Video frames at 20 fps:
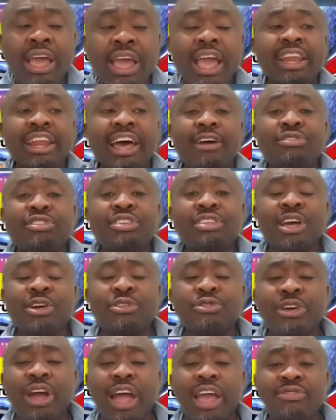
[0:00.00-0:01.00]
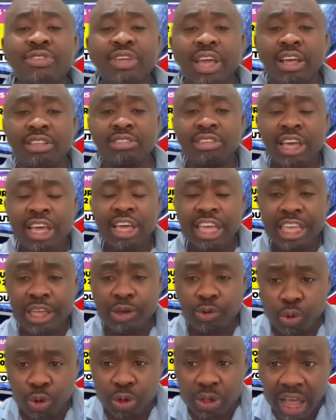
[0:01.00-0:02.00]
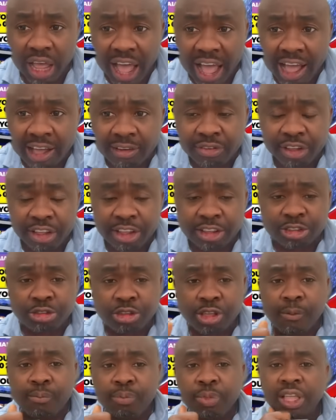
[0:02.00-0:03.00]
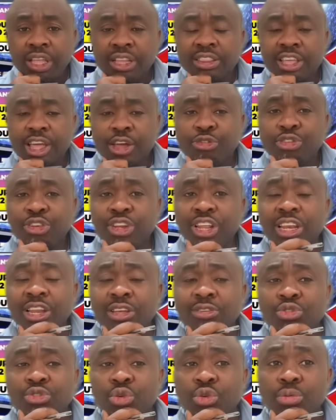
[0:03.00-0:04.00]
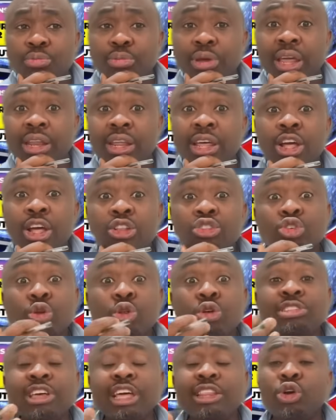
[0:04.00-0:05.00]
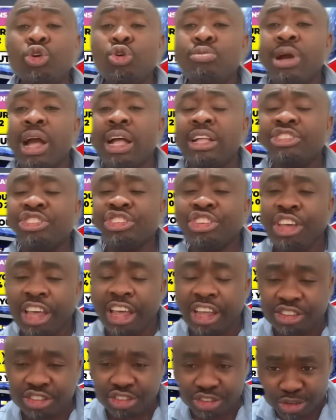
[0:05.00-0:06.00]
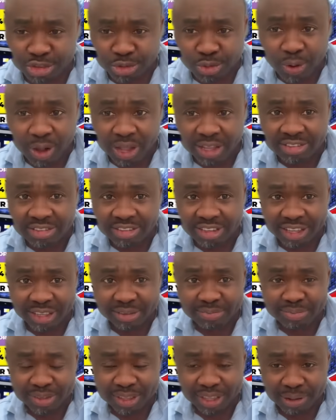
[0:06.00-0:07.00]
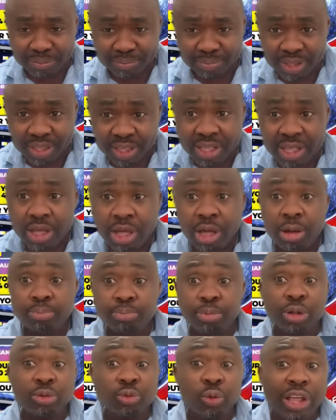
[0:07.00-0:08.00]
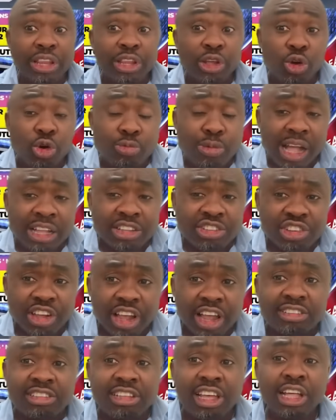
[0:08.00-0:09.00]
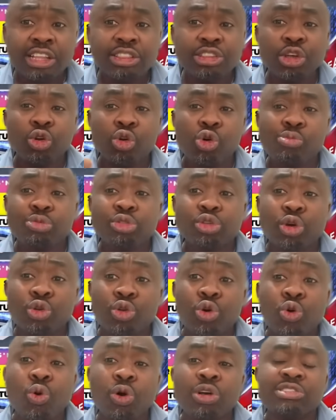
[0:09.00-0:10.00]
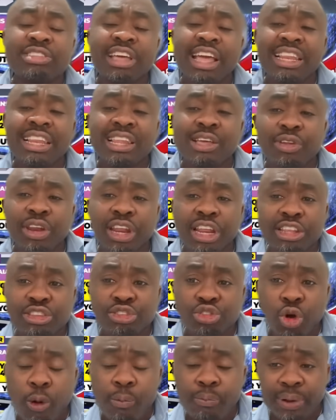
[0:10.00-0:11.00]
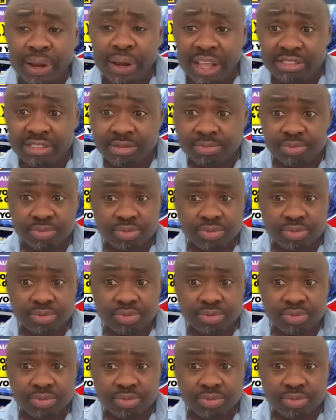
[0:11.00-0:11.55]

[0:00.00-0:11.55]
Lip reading: and after that 5 years, he would have his indefinite leave to remain. Tolu said the woman changed towards him. But when the woman changed, Tolu was then living in his own place.